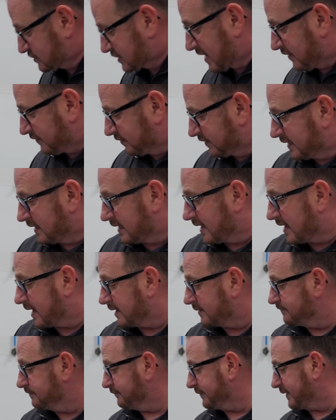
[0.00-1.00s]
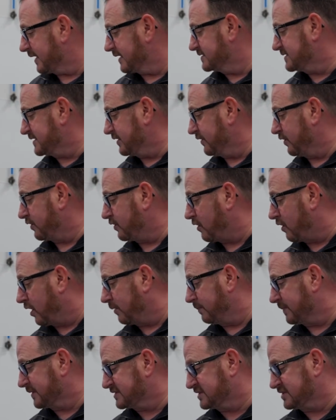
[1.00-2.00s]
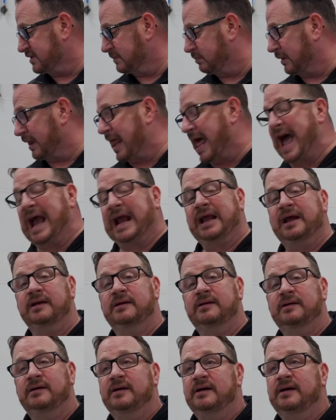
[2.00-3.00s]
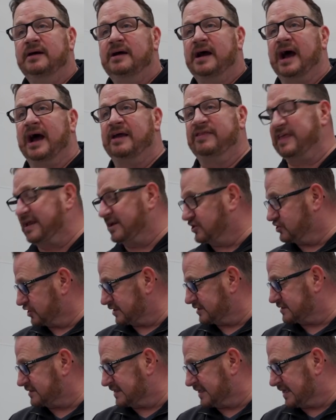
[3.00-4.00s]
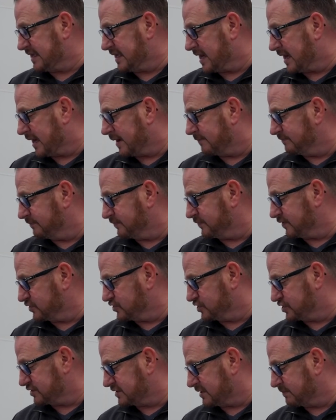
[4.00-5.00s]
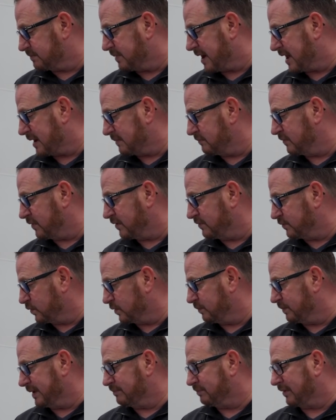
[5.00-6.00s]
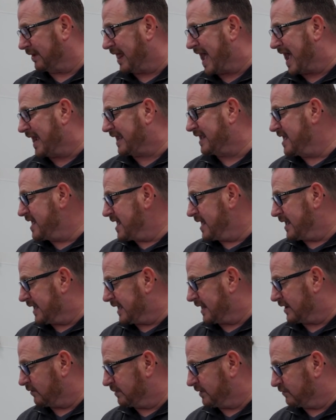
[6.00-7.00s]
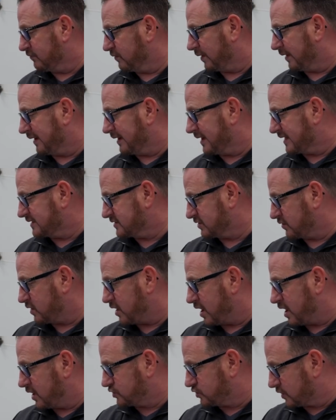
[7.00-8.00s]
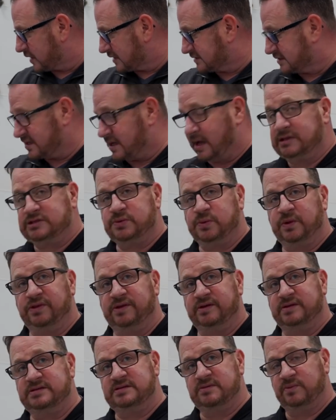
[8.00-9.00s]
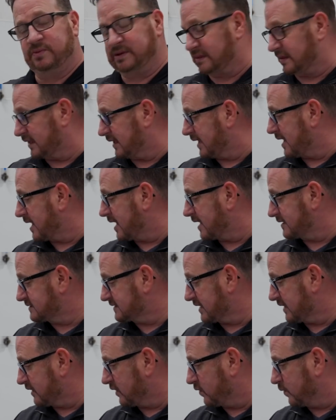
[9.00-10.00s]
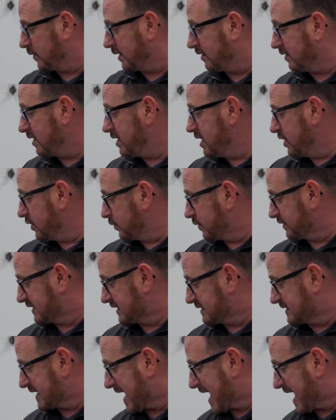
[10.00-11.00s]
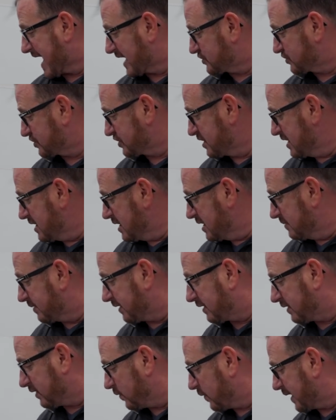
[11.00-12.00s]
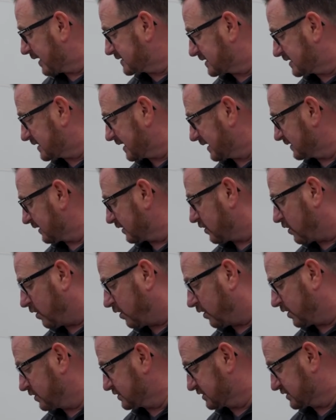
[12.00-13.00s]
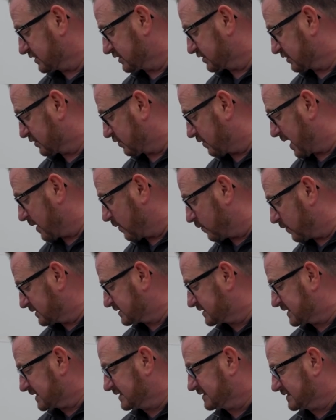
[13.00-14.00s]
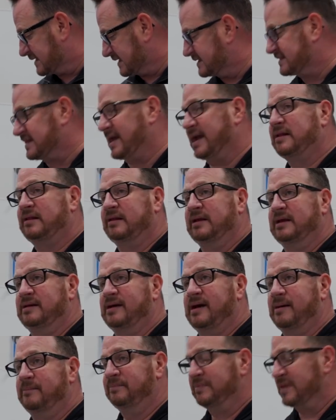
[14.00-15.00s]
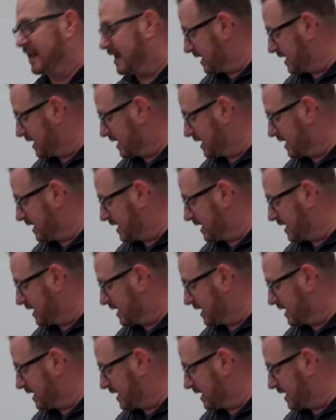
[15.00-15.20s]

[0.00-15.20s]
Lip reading: out the interior carpets to black. I think just the bottom will be black. It'll be really nice. It'll contrast nice with the steering wheel, with the dash. But otherwise, I think the car is just great. Once these seats get cleaned up,